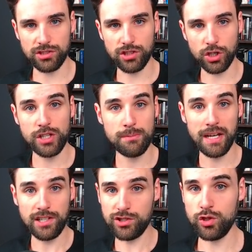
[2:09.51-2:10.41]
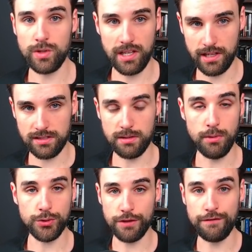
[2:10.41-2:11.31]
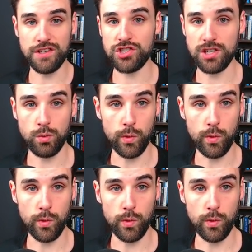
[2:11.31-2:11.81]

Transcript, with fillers: learning by doing is the most efficient